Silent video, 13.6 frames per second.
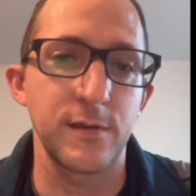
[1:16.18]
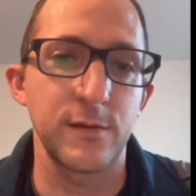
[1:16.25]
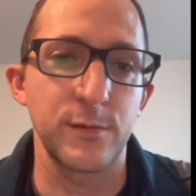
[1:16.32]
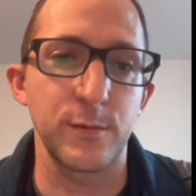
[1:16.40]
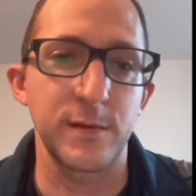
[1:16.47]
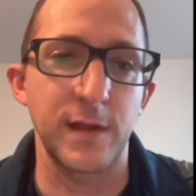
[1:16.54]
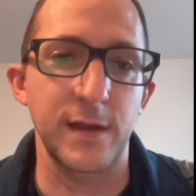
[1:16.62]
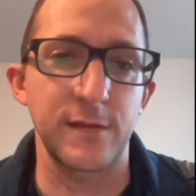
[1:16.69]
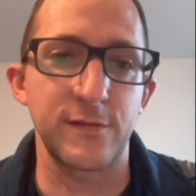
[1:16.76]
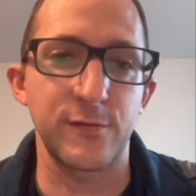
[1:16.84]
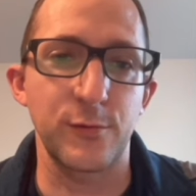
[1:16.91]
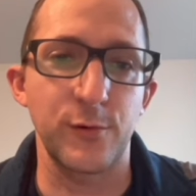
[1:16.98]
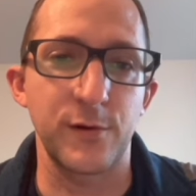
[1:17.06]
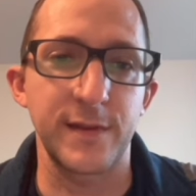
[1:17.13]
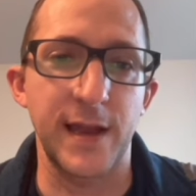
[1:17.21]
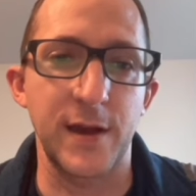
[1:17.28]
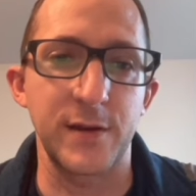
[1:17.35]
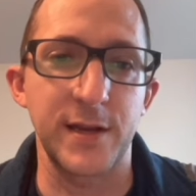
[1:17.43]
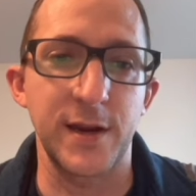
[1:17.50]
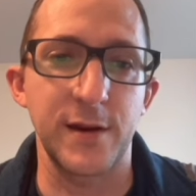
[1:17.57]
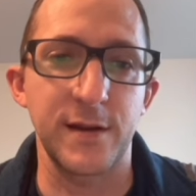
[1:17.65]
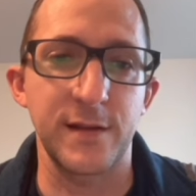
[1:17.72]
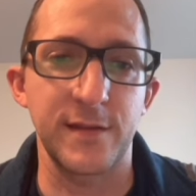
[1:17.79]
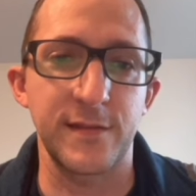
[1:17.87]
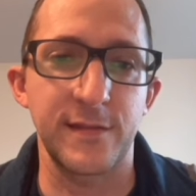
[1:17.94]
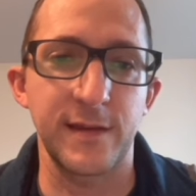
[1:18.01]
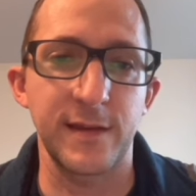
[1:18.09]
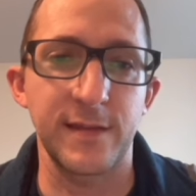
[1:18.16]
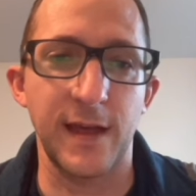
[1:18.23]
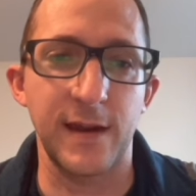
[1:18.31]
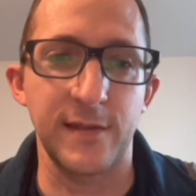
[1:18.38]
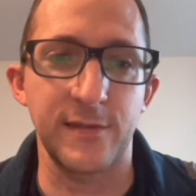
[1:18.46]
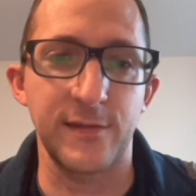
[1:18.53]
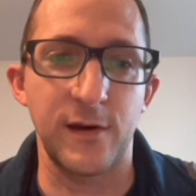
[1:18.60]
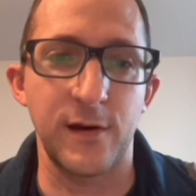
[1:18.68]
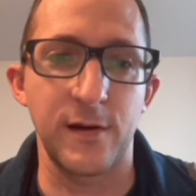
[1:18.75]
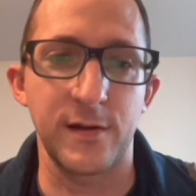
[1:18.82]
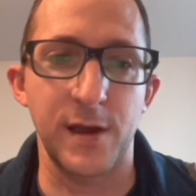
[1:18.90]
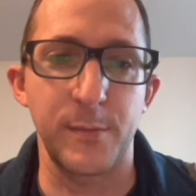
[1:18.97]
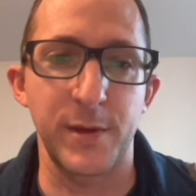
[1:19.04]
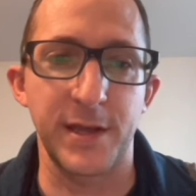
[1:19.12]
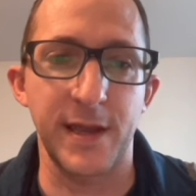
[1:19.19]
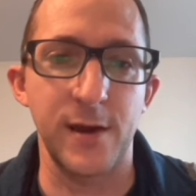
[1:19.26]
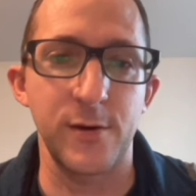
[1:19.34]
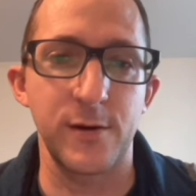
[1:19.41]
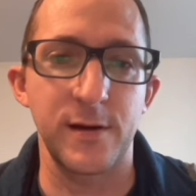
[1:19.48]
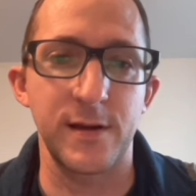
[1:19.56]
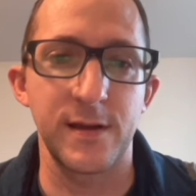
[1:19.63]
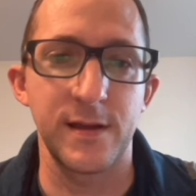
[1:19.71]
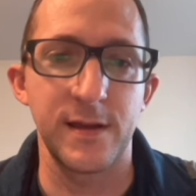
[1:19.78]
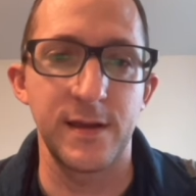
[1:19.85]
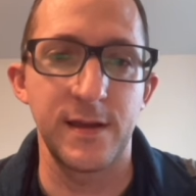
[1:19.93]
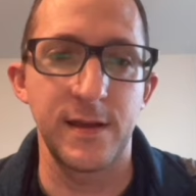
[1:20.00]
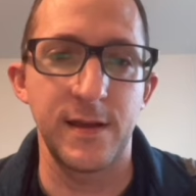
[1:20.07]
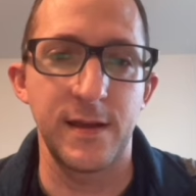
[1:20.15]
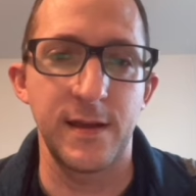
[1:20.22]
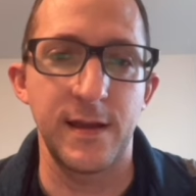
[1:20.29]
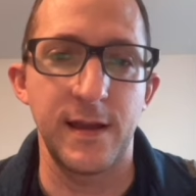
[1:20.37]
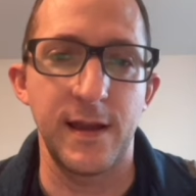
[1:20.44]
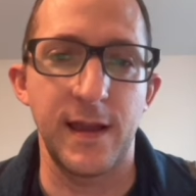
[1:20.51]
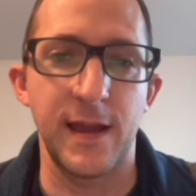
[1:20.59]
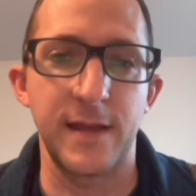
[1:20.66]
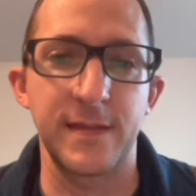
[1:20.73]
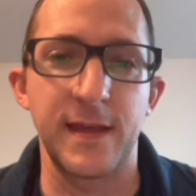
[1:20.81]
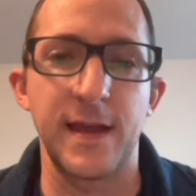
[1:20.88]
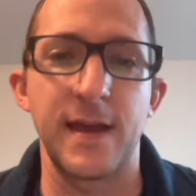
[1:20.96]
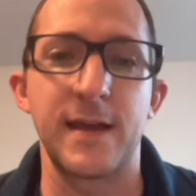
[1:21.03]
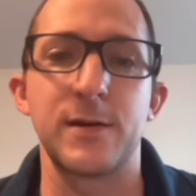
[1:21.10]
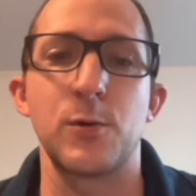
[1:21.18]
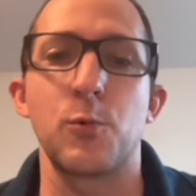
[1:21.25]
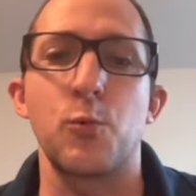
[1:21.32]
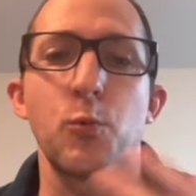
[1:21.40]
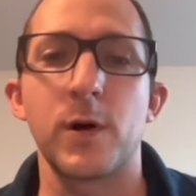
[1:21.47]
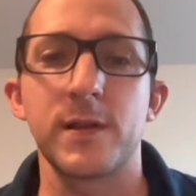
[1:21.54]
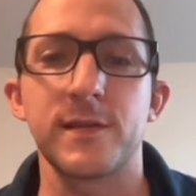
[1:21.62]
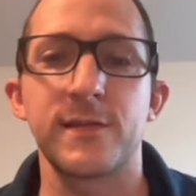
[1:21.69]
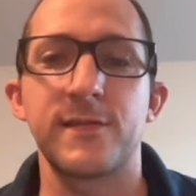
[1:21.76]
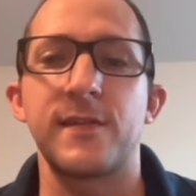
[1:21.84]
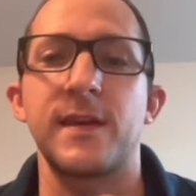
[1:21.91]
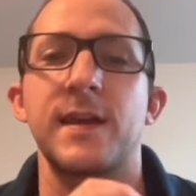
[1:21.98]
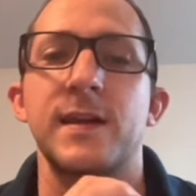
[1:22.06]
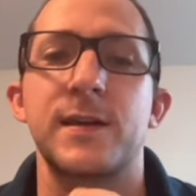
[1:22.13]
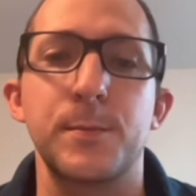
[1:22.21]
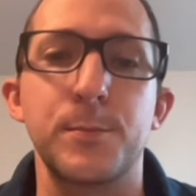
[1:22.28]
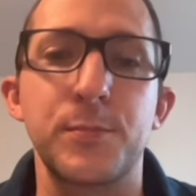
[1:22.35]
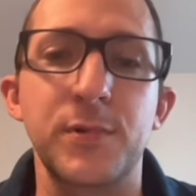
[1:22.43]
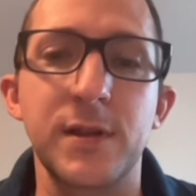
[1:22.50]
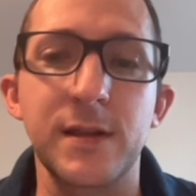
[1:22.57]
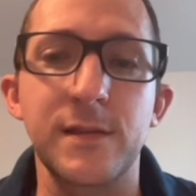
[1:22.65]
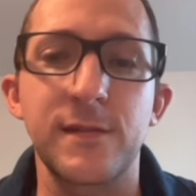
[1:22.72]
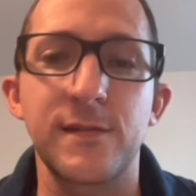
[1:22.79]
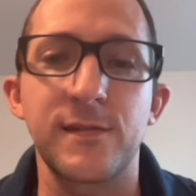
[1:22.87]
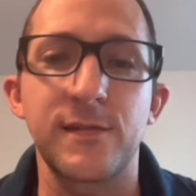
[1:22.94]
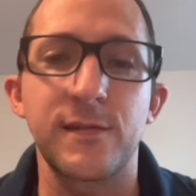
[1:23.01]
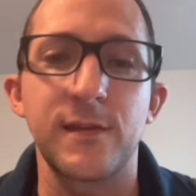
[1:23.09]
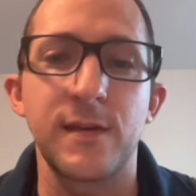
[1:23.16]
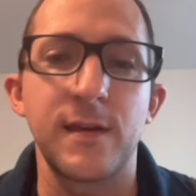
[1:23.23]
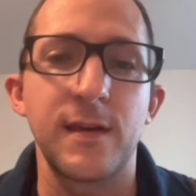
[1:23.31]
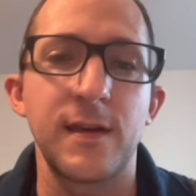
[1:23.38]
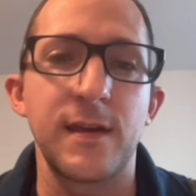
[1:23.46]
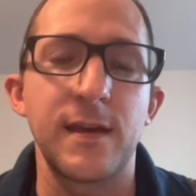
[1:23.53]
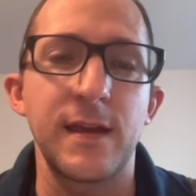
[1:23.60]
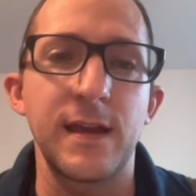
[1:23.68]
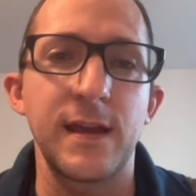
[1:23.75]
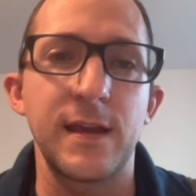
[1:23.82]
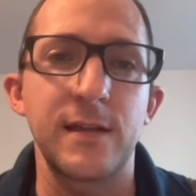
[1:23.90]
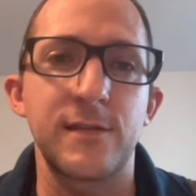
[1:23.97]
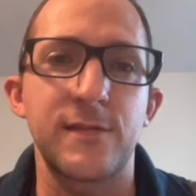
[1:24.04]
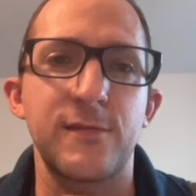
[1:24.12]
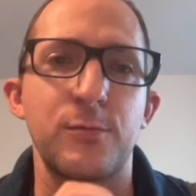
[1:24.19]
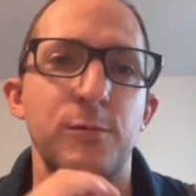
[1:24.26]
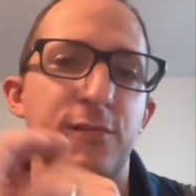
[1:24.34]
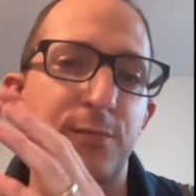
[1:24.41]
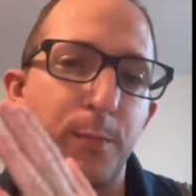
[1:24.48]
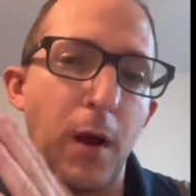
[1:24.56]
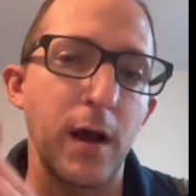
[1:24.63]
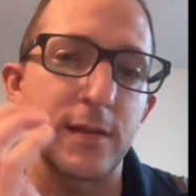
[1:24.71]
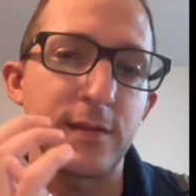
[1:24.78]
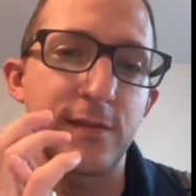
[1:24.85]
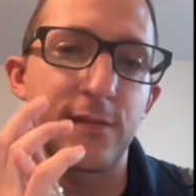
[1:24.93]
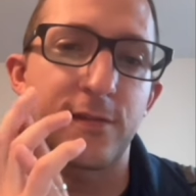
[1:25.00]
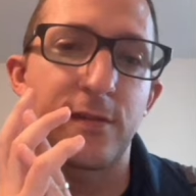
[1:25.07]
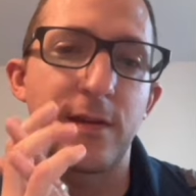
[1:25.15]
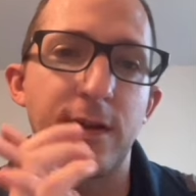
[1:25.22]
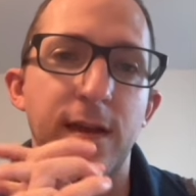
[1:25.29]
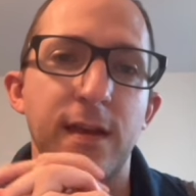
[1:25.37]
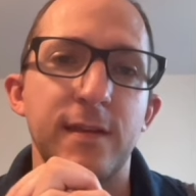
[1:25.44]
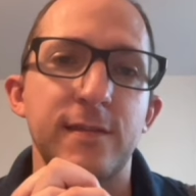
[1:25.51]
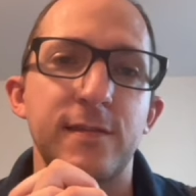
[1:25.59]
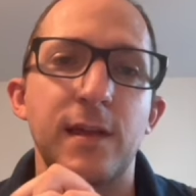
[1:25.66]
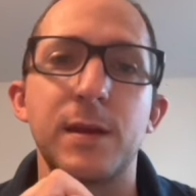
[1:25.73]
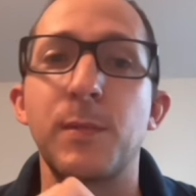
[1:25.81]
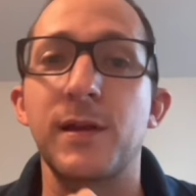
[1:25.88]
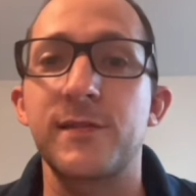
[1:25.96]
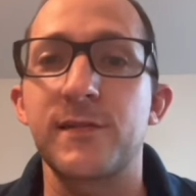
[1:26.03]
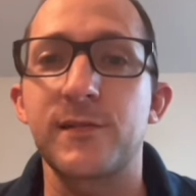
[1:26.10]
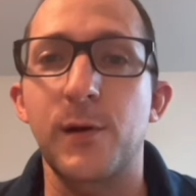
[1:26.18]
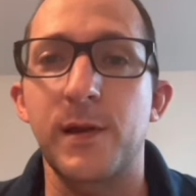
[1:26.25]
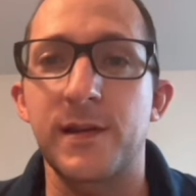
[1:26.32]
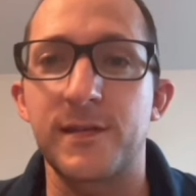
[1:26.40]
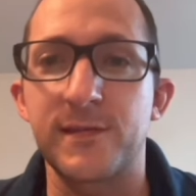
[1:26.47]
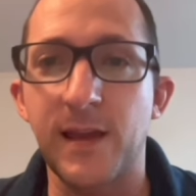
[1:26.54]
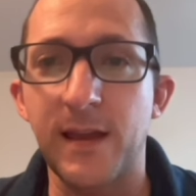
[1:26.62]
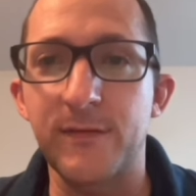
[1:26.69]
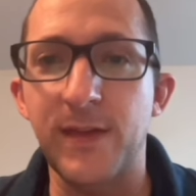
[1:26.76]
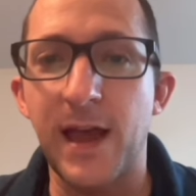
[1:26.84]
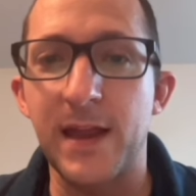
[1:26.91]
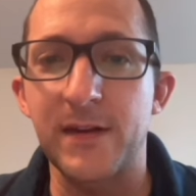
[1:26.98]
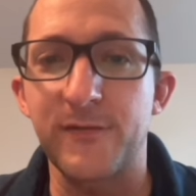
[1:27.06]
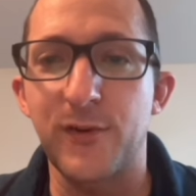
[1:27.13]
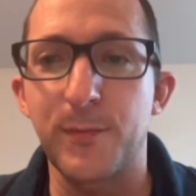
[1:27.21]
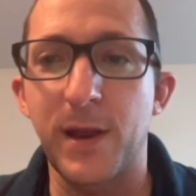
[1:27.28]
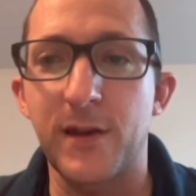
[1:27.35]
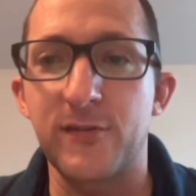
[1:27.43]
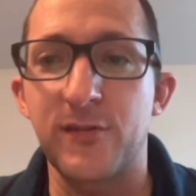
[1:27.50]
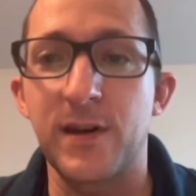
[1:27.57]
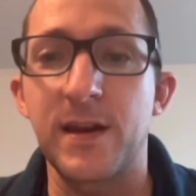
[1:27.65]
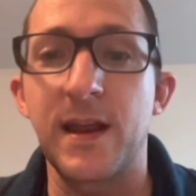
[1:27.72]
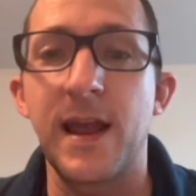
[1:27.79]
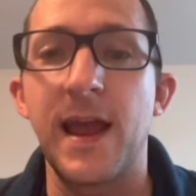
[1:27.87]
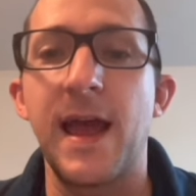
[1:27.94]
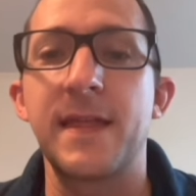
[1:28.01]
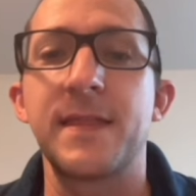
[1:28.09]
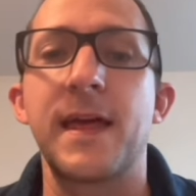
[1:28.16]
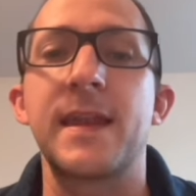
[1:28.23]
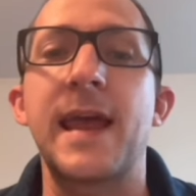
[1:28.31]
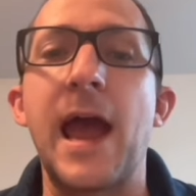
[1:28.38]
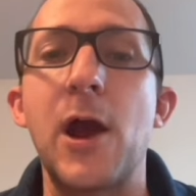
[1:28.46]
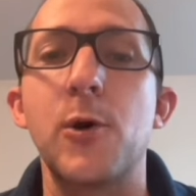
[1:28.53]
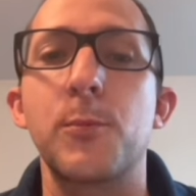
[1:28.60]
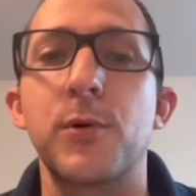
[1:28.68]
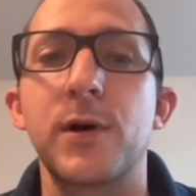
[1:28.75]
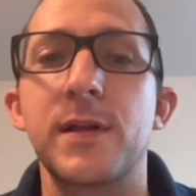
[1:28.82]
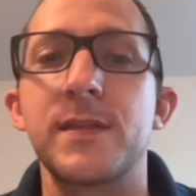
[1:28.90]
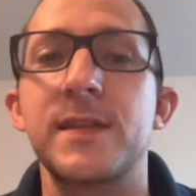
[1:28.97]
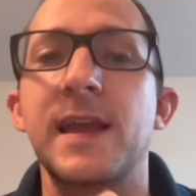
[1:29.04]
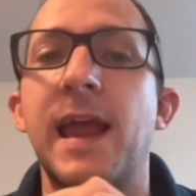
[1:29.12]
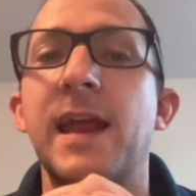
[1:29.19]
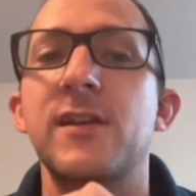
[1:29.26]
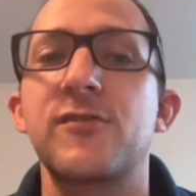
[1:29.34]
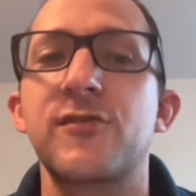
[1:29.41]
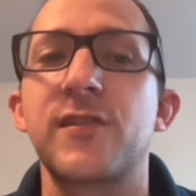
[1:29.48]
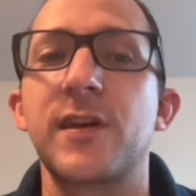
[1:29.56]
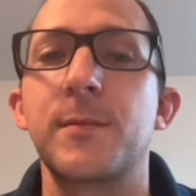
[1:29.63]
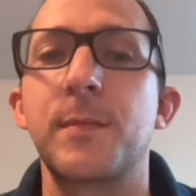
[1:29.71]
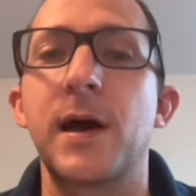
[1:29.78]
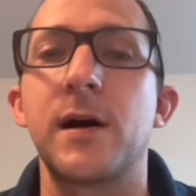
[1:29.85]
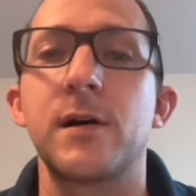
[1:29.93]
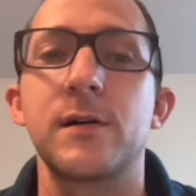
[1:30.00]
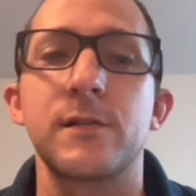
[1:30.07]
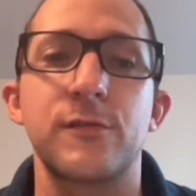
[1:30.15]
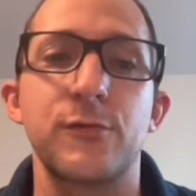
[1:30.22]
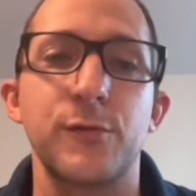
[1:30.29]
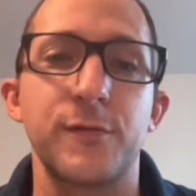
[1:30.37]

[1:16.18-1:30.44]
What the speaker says: You can scroll down here, you can see that it's all coming out. And then once it completes its response, SeleniumBase is going to save that information and then output the HTML to a